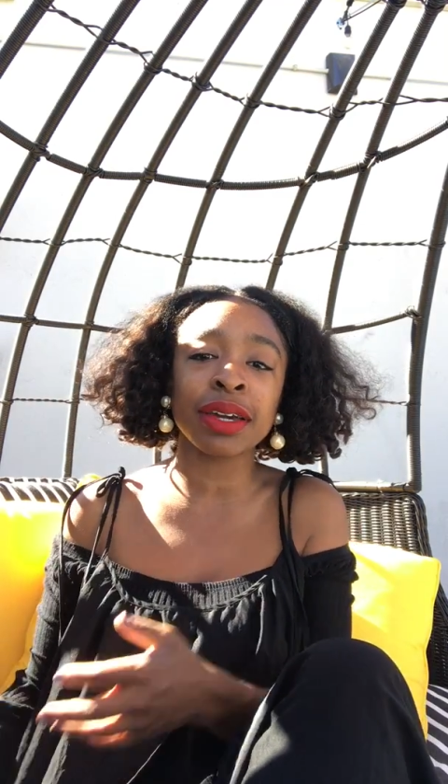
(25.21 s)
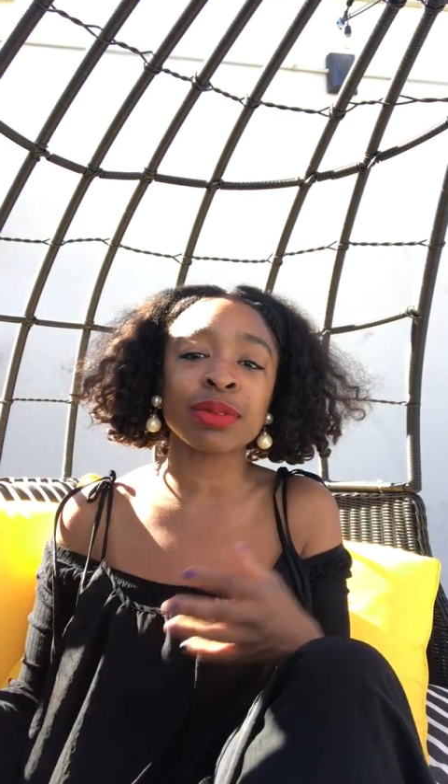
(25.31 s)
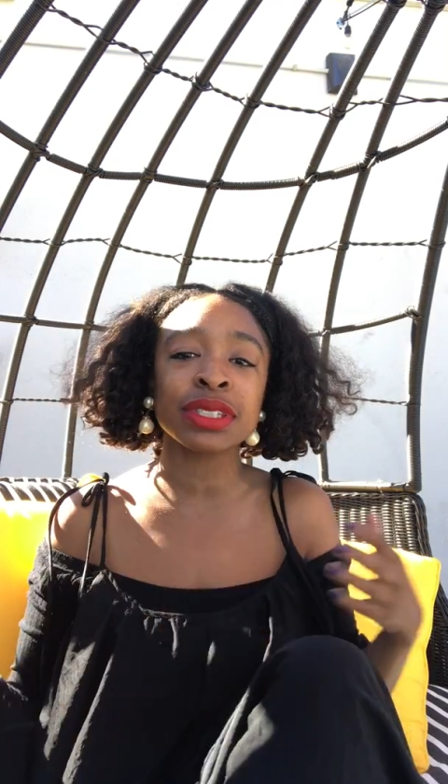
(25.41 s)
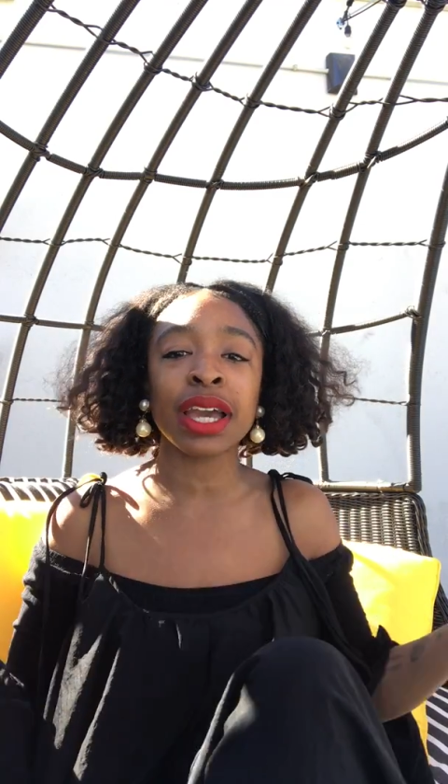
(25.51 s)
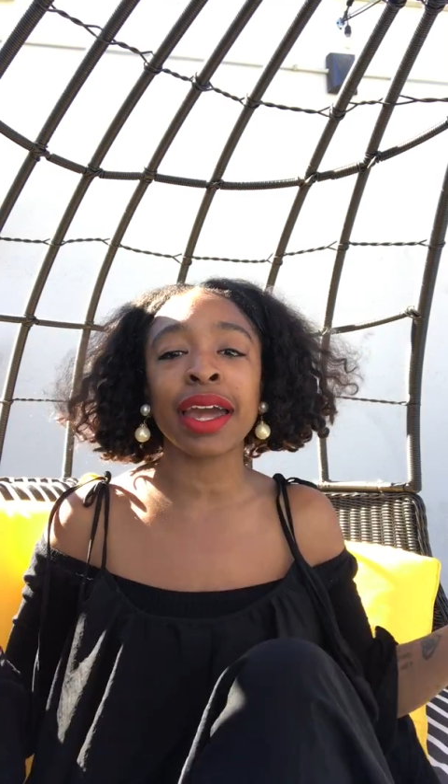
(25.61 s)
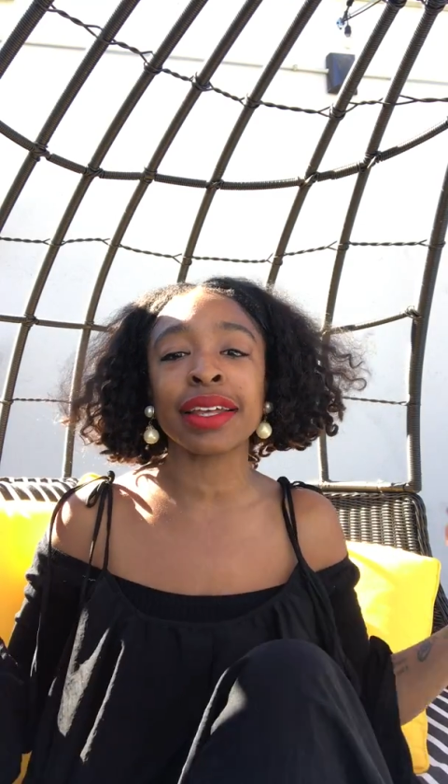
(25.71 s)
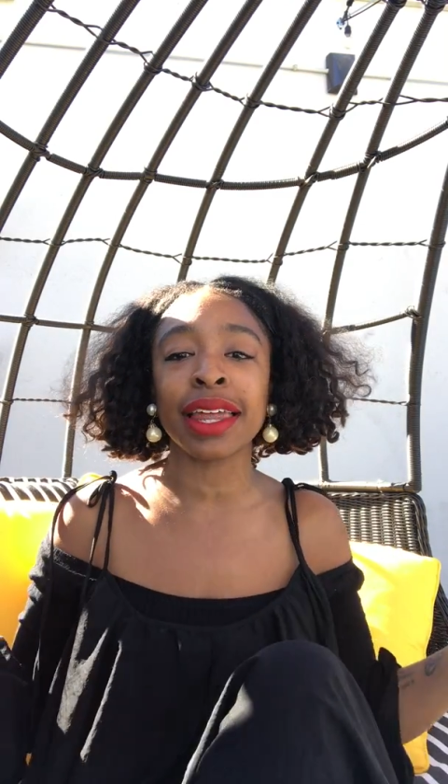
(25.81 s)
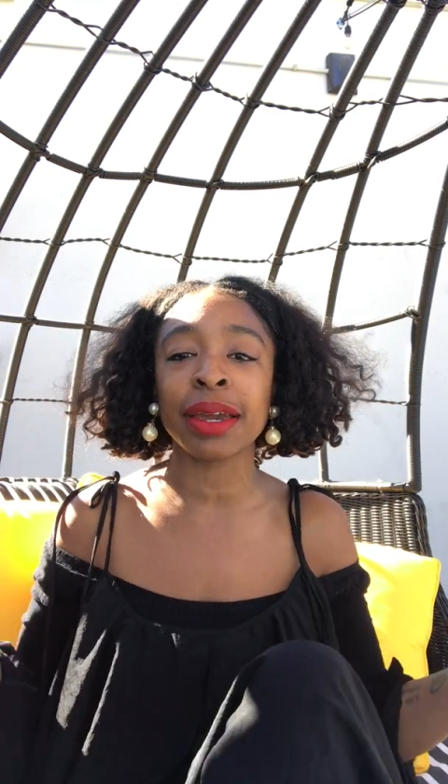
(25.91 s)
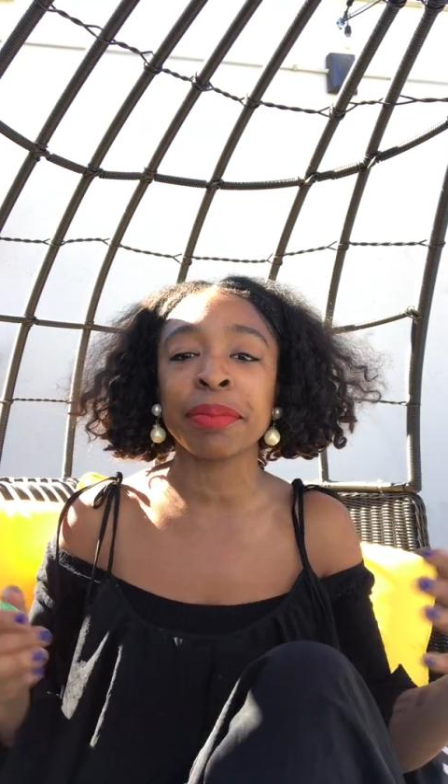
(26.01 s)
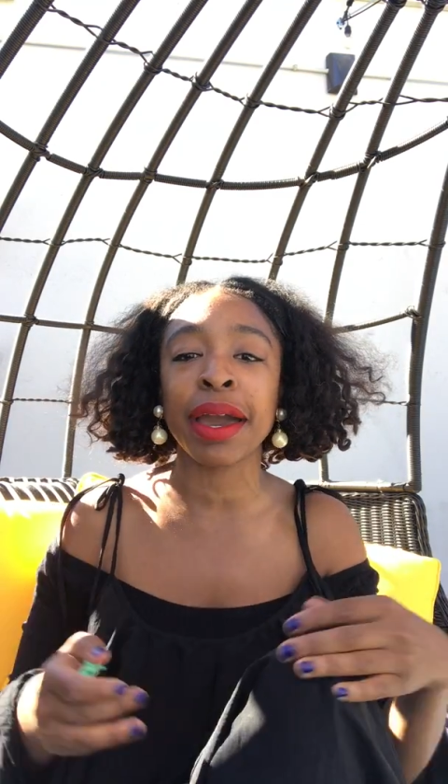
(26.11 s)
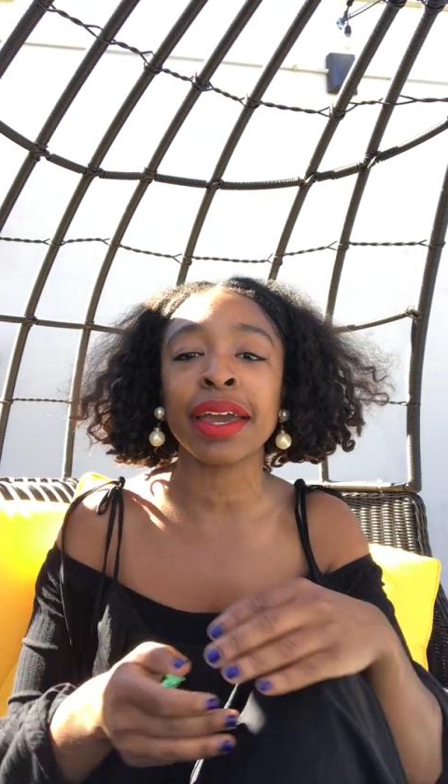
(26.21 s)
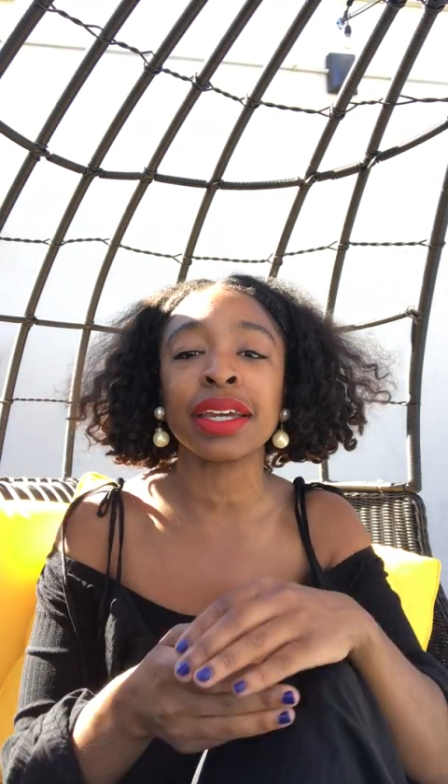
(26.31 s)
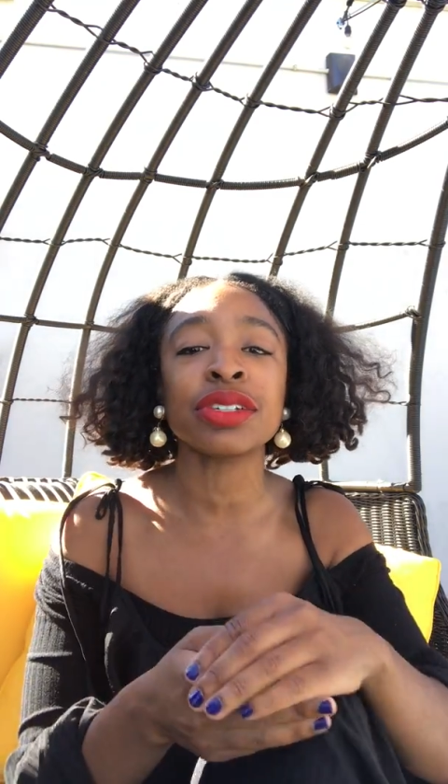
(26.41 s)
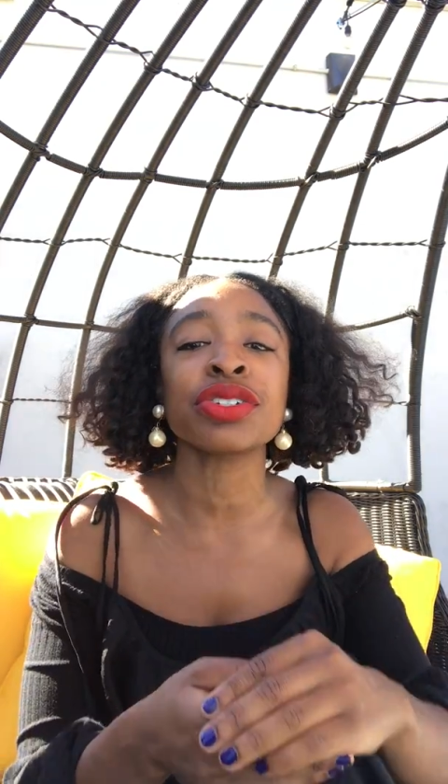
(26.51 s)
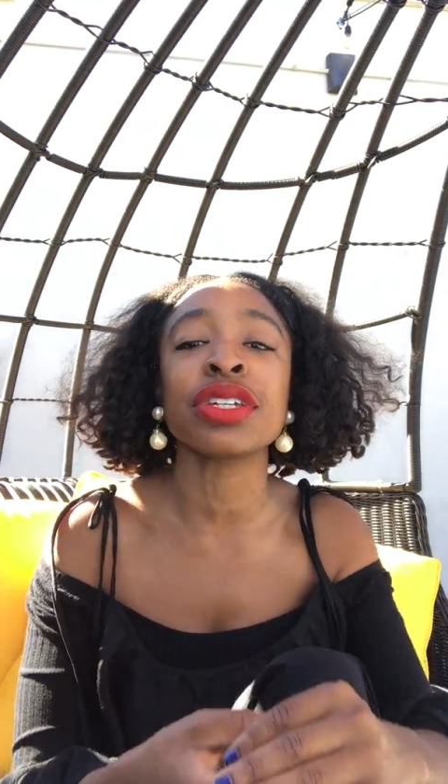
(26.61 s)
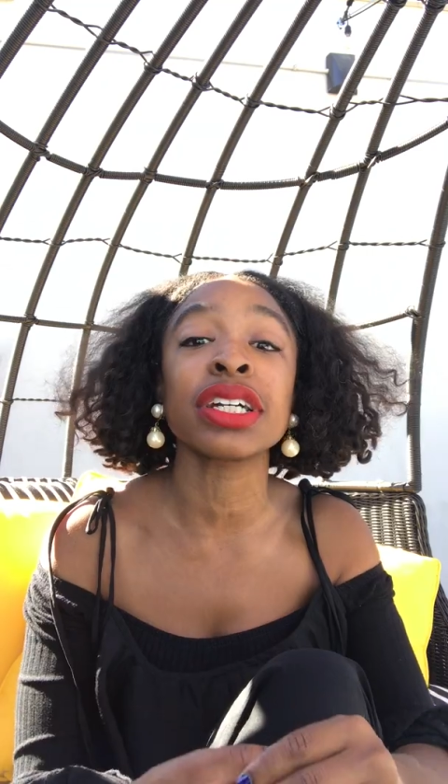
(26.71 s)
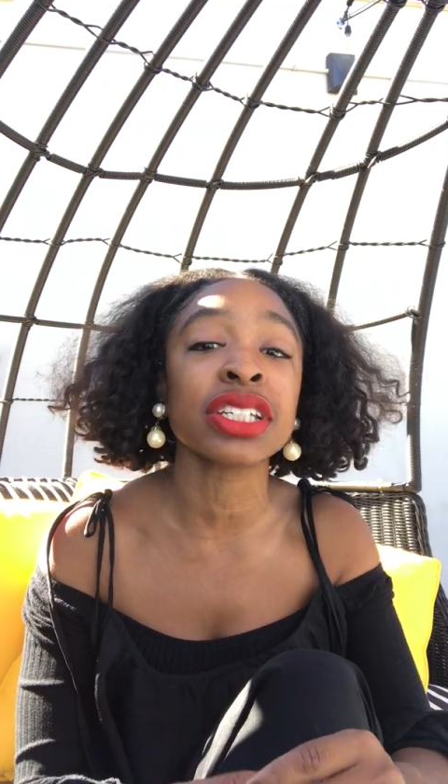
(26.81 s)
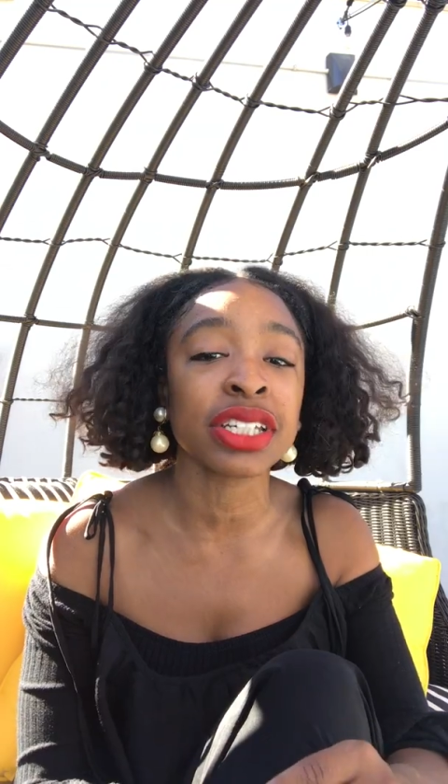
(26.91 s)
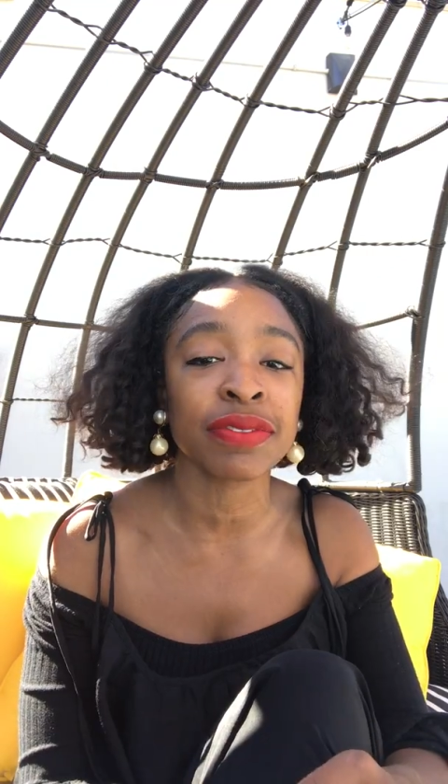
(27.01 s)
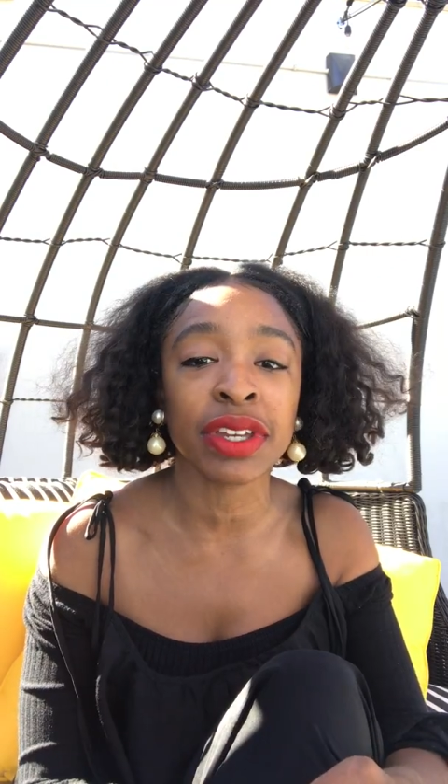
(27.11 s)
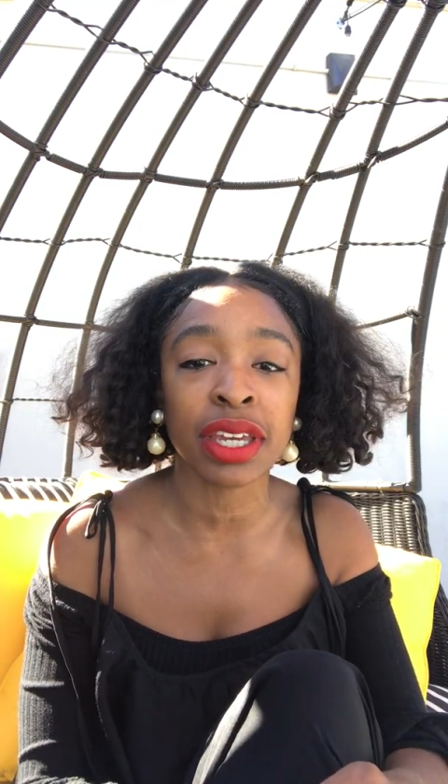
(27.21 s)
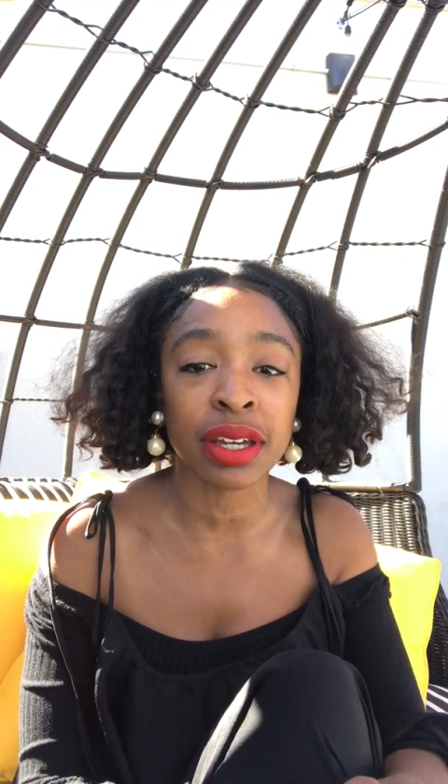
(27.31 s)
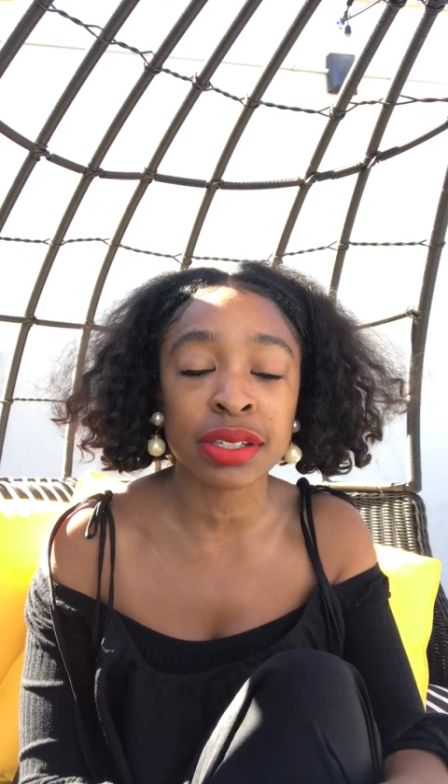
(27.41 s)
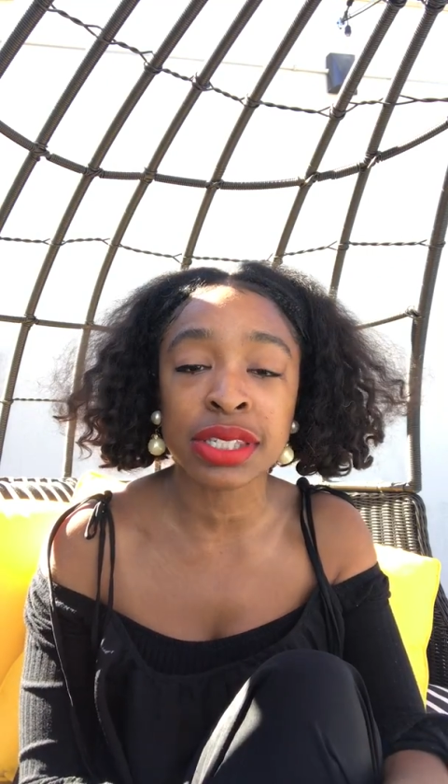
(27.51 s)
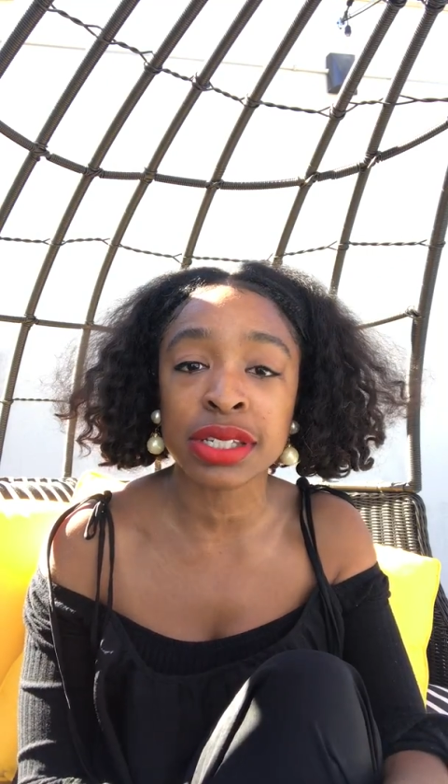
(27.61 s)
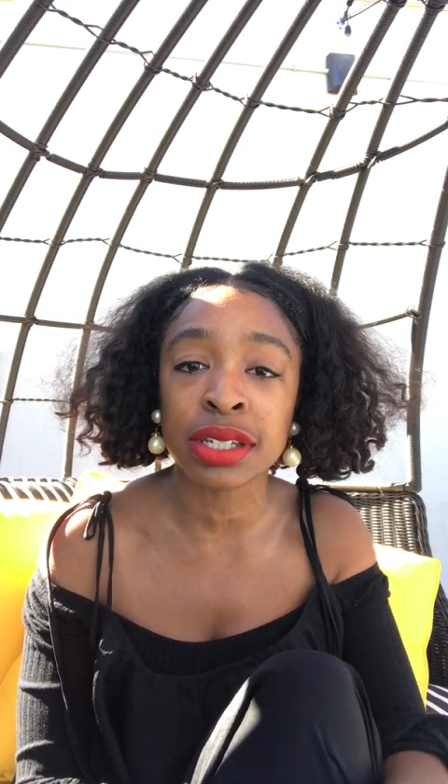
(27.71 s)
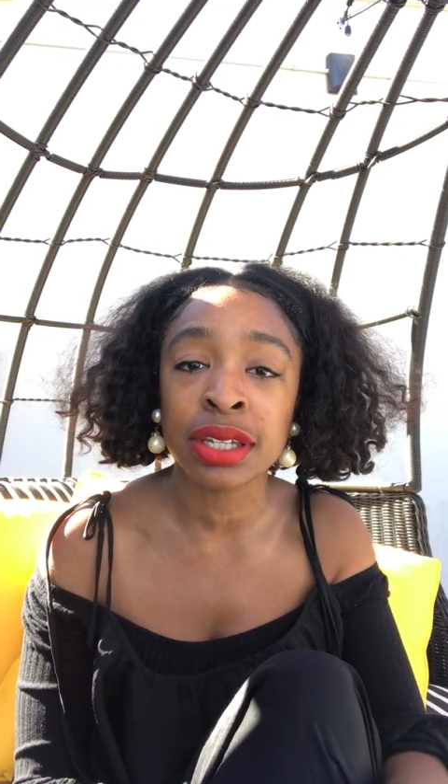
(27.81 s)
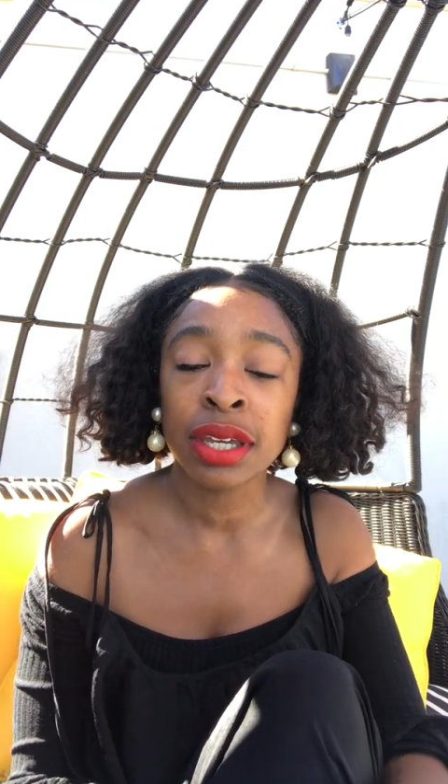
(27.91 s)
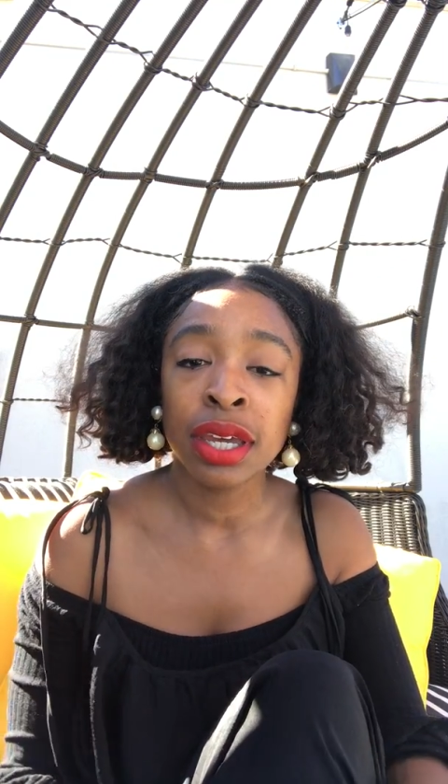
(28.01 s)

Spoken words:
it was kind of like my introduction video to